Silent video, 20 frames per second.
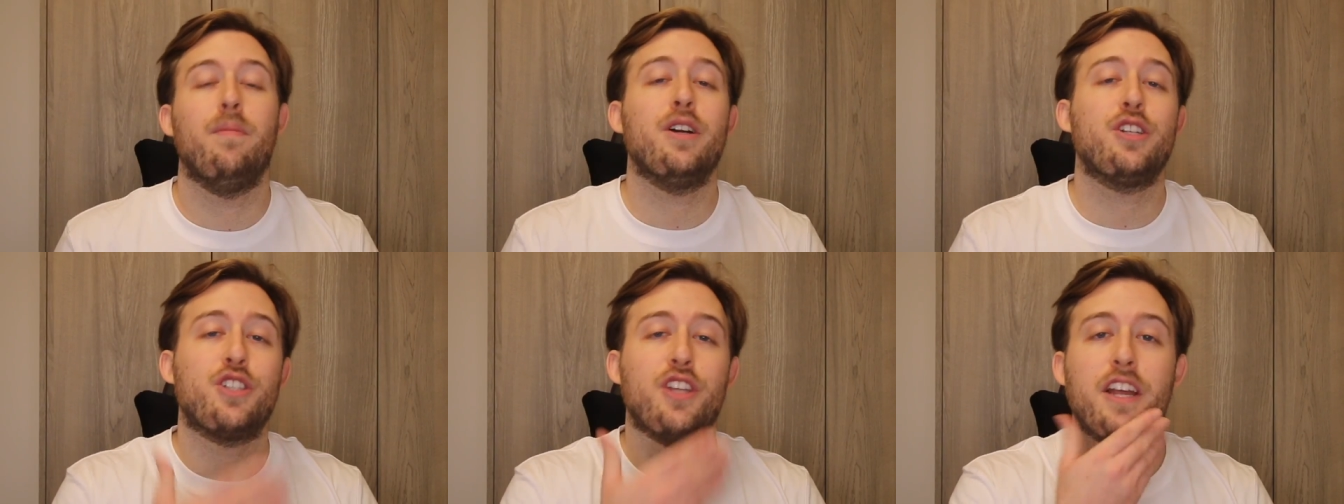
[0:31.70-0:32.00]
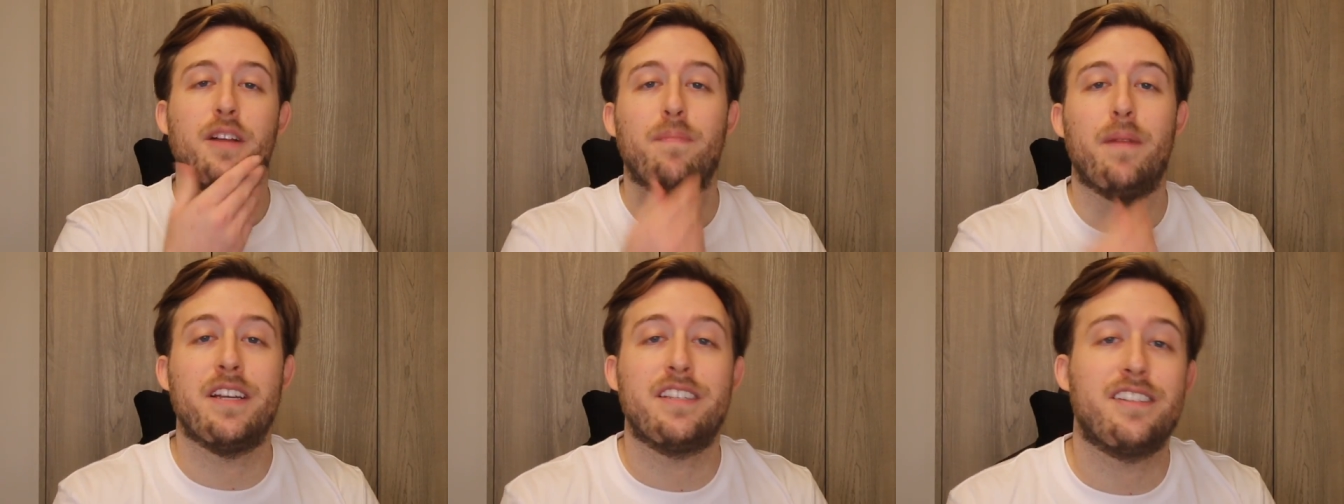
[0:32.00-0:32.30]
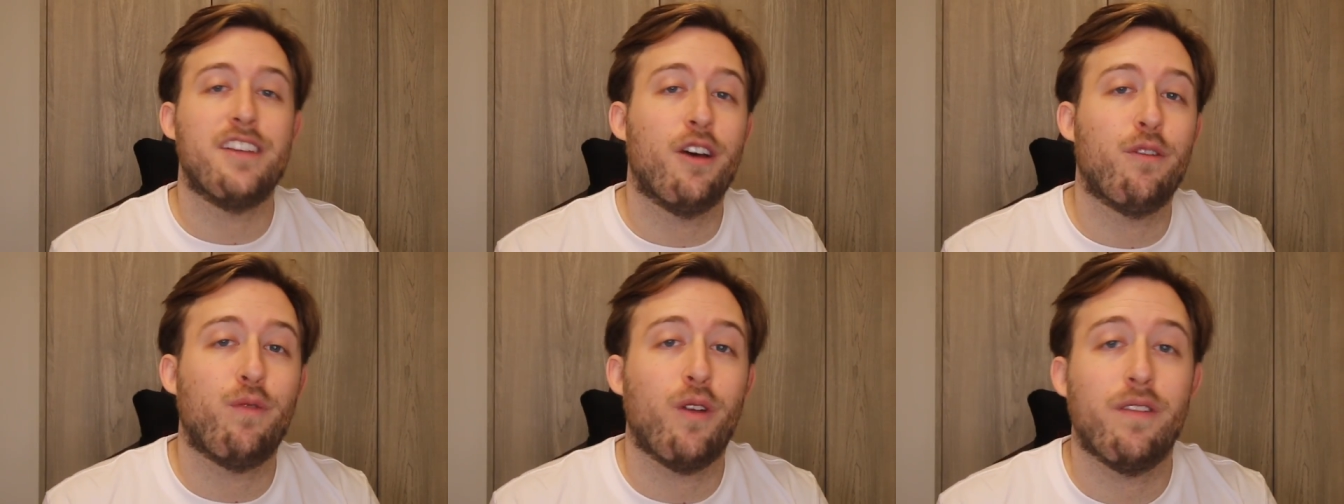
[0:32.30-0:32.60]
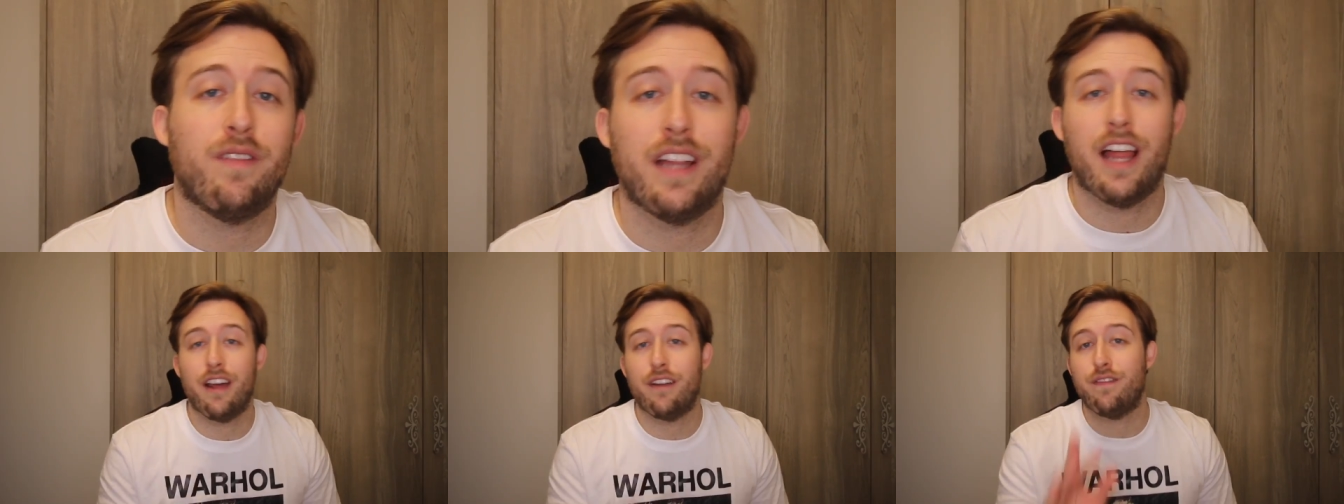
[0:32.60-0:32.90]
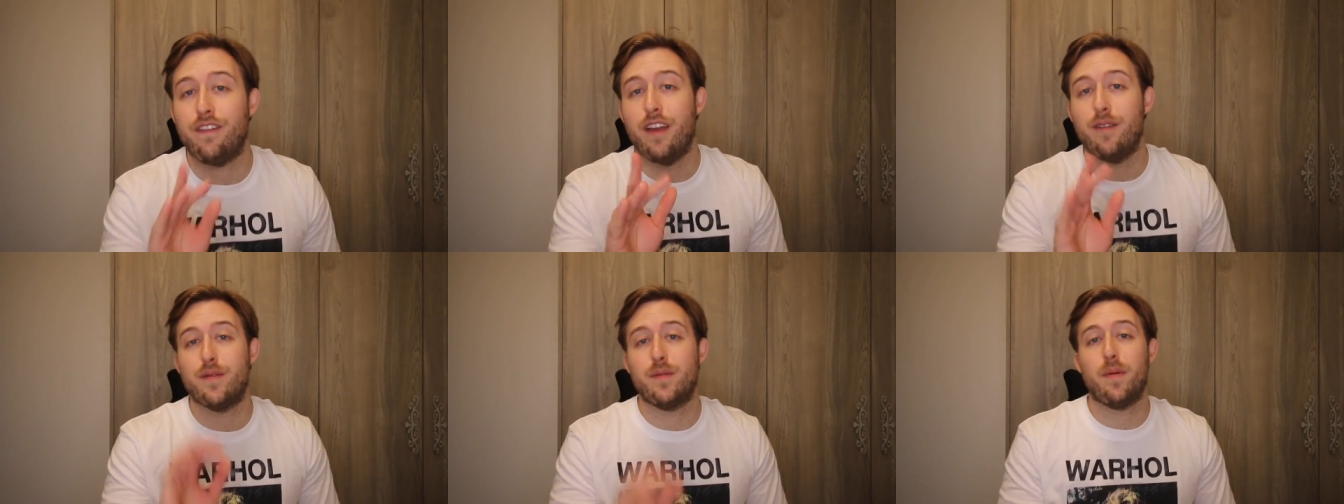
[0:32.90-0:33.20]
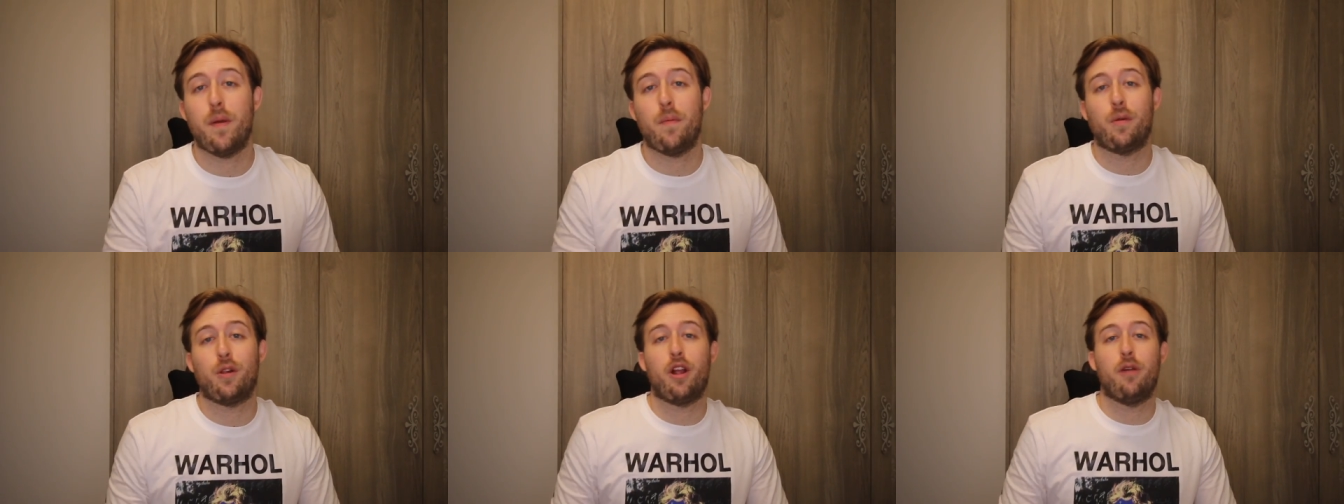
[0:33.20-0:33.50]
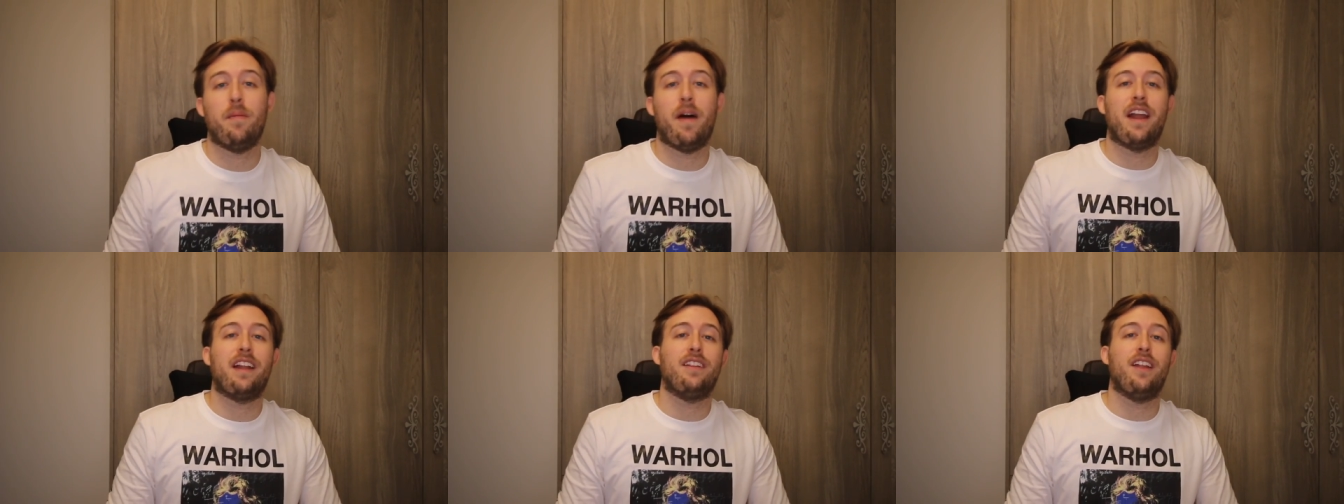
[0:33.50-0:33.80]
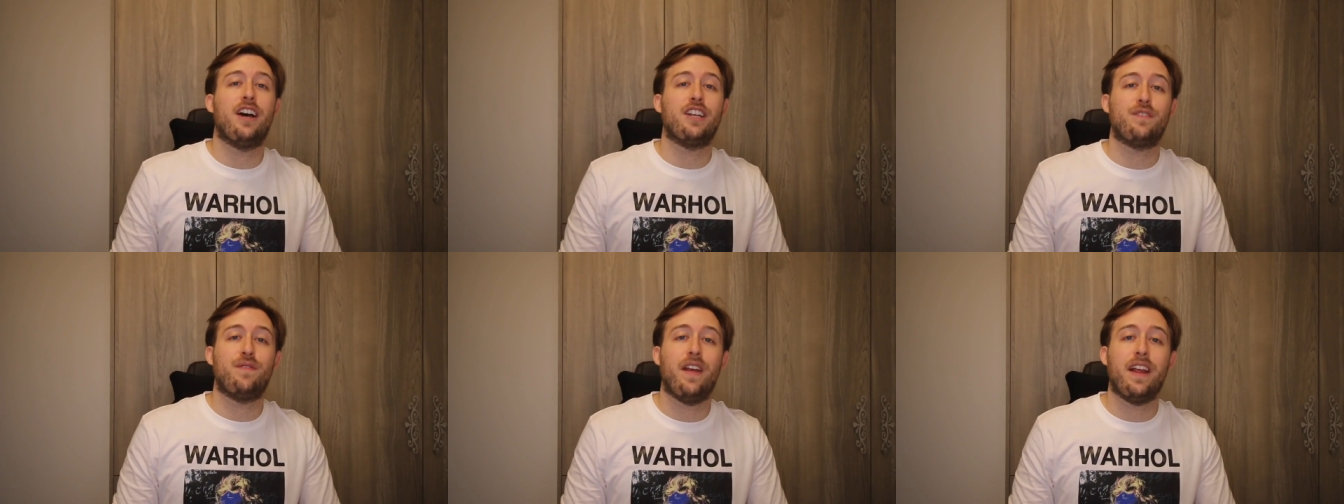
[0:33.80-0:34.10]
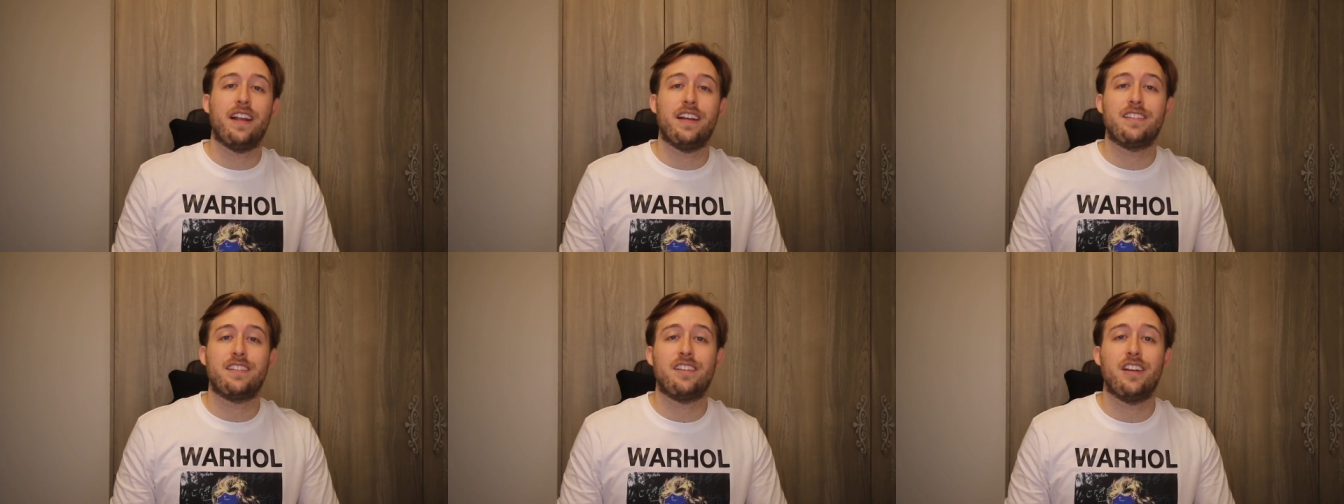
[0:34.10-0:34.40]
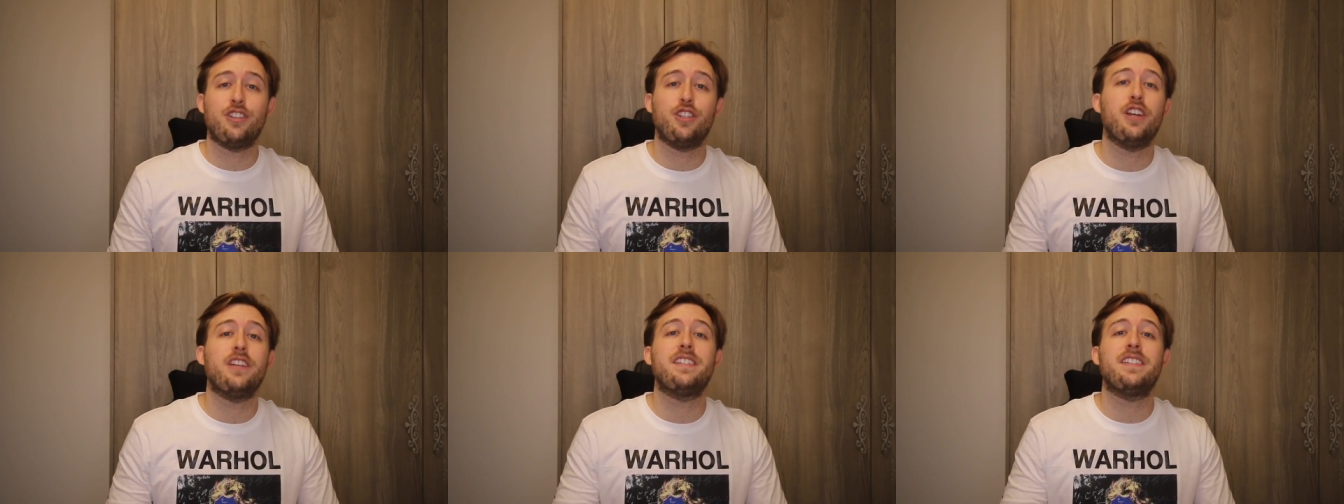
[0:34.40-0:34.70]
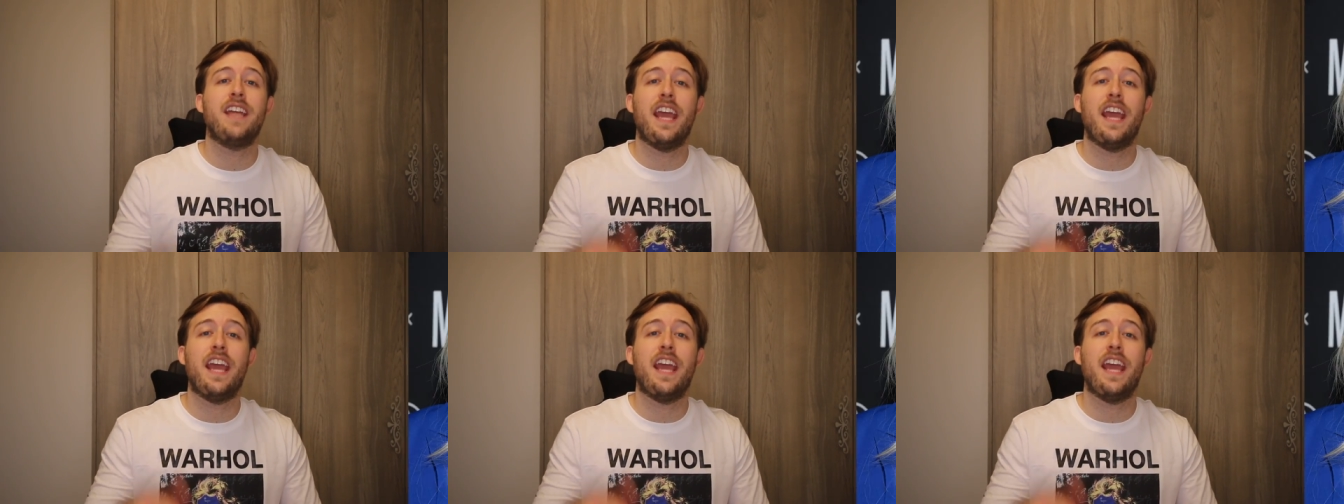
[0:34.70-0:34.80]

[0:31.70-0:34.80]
Much like myself, we have a lot of famous people come out of Las Vegas, such as